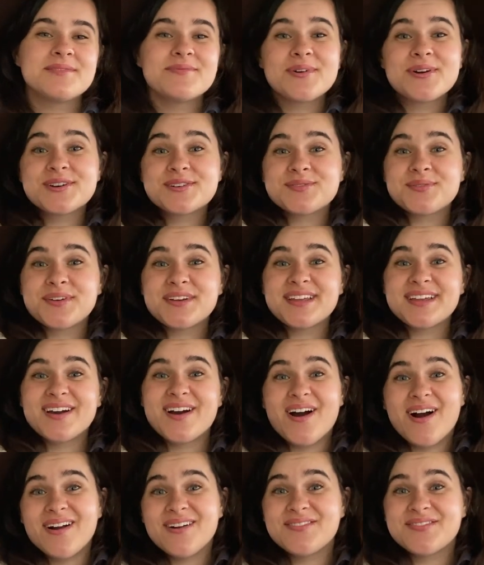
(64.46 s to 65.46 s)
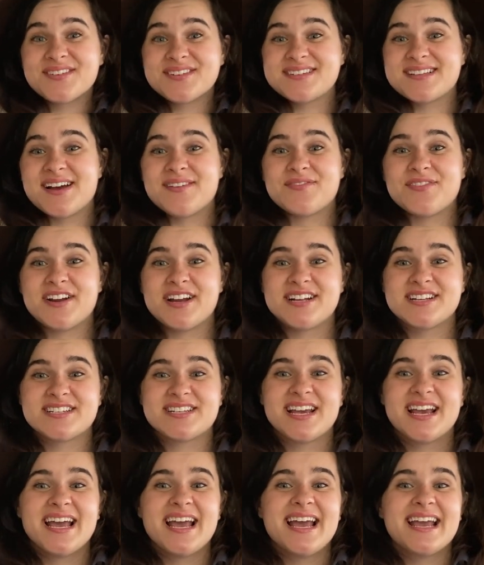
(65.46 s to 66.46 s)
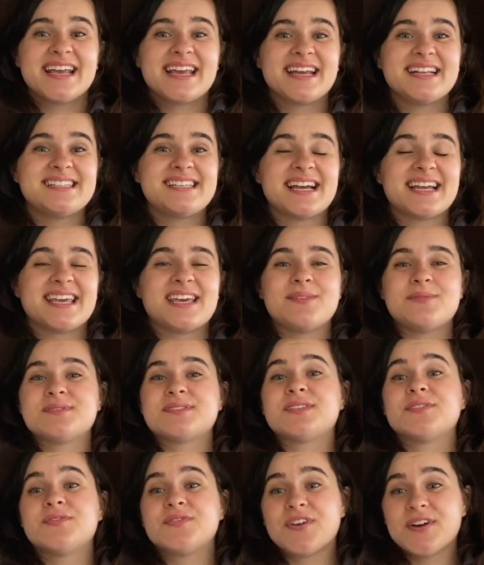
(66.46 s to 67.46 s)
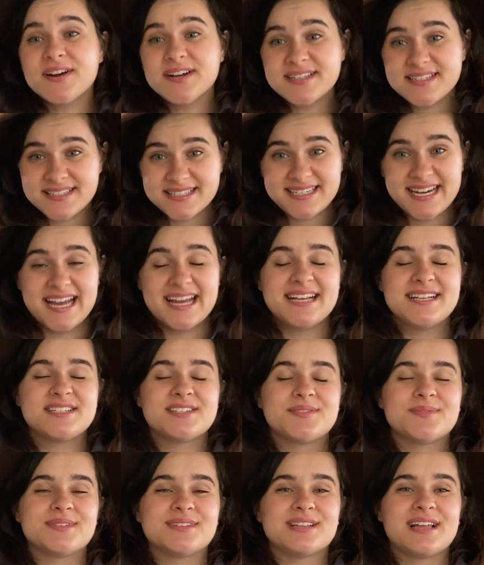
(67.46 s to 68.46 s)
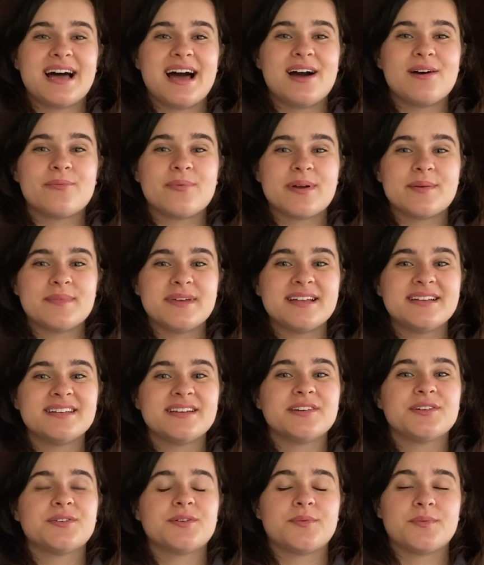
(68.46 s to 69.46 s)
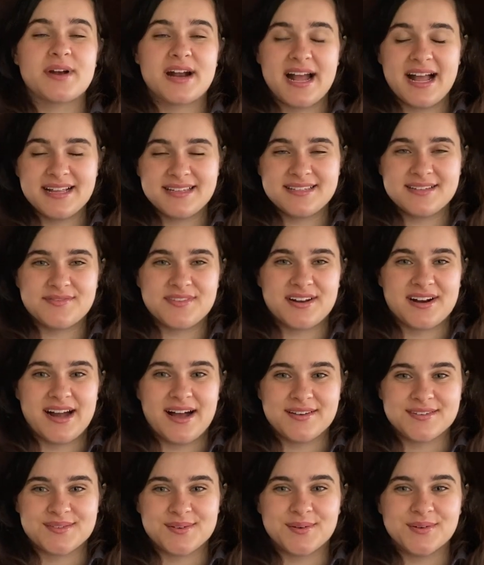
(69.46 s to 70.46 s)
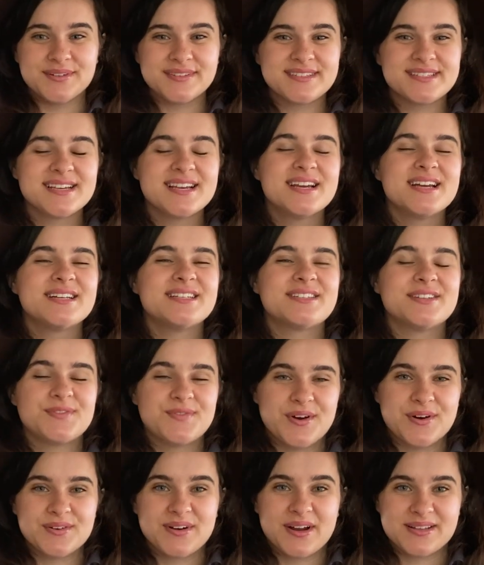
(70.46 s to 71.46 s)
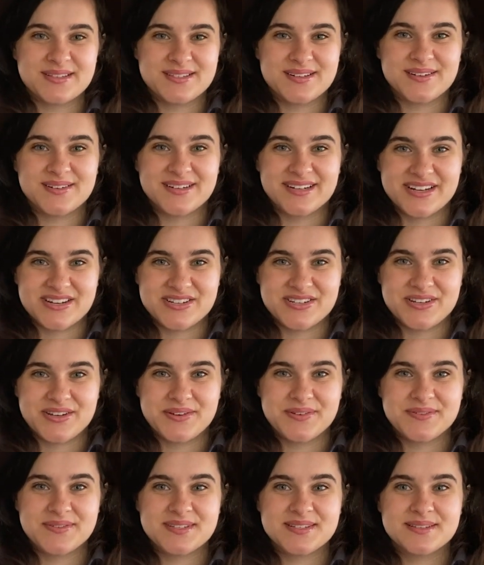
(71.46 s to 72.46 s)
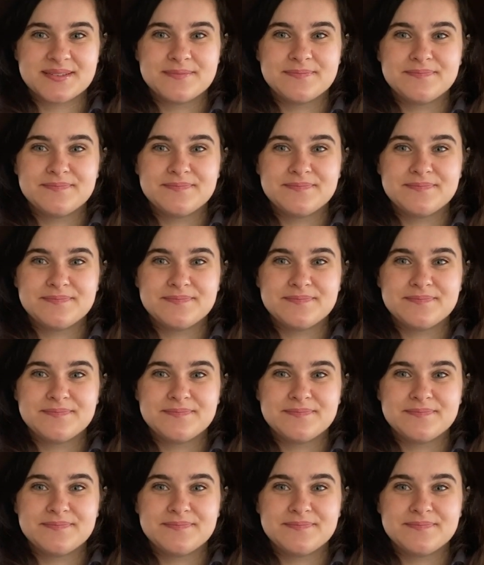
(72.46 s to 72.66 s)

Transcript: worked really hard for suffrage. Kentucky was the first state to allow women who were heads of their households to vote on certain issues.